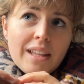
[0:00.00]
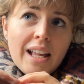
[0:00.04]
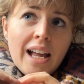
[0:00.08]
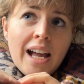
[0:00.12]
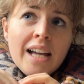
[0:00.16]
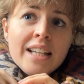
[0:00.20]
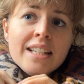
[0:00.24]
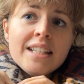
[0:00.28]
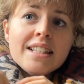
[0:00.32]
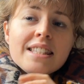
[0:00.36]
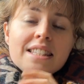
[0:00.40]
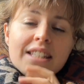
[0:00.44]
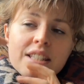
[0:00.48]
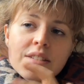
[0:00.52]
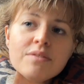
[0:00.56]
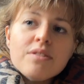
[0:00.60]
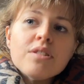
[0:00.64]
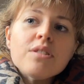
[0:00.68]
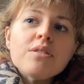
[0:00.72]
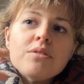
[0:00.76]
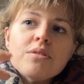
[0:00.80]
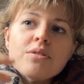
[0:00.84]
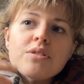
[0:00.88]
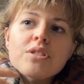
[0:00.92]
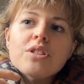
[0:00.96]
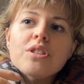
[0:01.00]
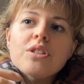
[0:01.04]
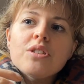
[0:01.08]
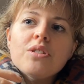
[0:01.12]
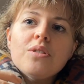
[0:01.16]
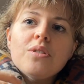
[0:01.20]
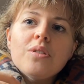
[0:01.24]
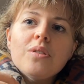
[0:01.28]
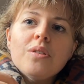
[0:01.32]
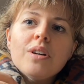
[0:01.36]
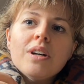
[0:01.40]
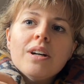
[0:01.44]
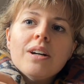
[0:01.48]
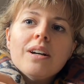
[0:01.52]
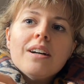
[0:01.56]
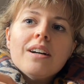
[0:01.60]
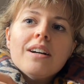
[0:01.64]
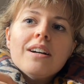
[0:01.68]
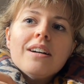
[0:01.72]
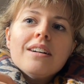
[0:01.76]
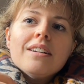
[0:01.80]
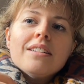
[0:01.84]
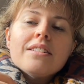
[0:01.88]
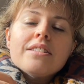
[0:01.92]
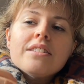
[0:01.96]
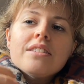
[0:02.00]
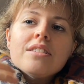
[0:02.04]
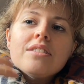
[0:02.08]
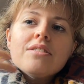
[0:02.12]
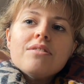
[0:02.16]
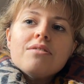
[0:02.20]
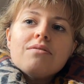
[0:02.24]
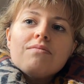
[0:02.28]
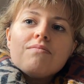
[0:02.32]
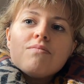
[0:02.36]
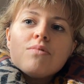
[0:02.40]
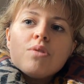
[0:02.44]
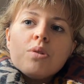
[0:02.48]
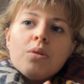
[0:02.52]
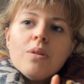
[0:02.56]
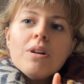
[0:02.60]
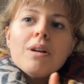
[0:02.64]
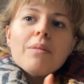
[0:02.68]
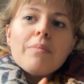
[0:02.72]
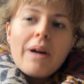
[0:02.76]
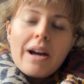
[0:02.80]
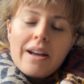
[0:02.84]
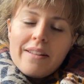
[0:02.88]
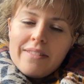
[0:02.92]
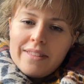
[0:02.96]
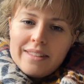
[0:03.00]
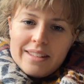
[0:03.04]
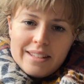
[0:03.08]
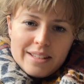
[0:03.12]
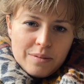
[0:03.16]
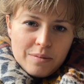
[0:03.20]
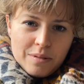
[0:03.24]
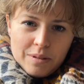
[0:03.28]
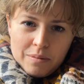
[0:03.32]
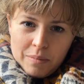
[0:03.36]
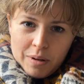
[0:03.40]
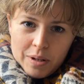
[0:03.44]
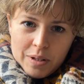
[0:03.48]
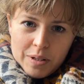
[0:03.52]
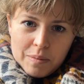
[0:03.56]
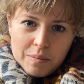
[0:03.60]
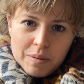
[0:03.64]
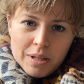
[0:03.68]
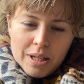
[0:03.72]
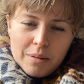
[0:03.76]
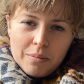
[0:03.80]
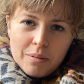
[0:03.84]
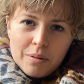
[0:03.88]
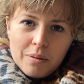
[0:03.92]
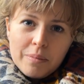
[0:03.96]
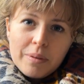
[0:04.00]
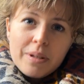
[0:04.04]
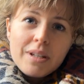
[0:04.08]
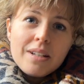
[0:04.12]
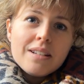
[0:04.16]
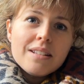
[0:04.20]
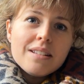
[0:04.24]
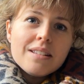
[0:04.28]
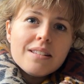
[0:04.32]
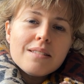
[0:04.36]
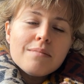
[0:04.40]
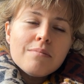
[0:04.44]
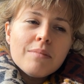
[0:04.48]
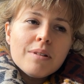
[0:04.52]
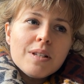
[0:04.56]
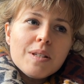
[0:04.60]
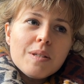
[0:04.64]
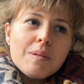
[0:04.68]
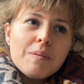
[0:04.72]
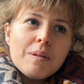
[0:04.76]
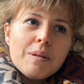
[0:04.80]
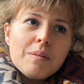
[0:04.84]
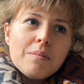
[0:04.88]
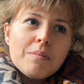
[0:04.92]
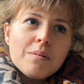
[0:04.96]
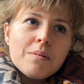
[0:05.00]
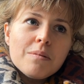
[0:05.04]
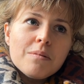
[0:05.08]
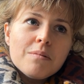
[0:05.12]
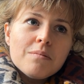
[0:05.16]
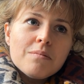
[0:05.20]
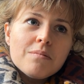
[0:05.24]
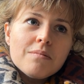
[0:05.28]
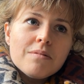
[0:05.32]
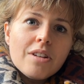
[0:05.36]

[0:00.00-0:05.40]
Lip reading: And it's difficult to talk about this with most people because most people